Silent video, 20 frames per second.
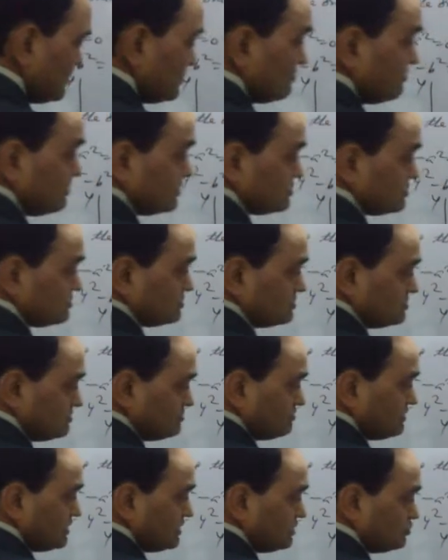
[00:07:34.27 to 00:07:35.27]
But
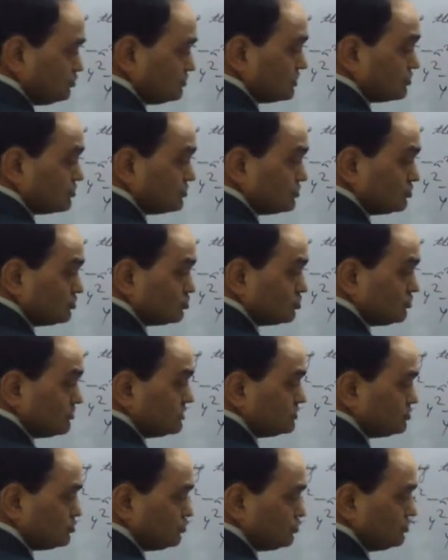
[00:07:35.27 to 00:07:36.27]
values are not
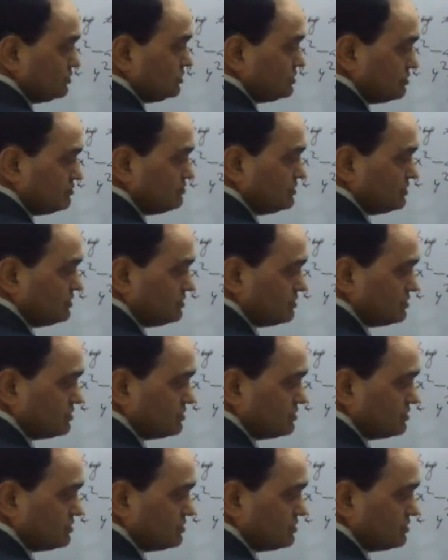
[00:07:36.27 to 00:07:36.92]
equivalent to a and b.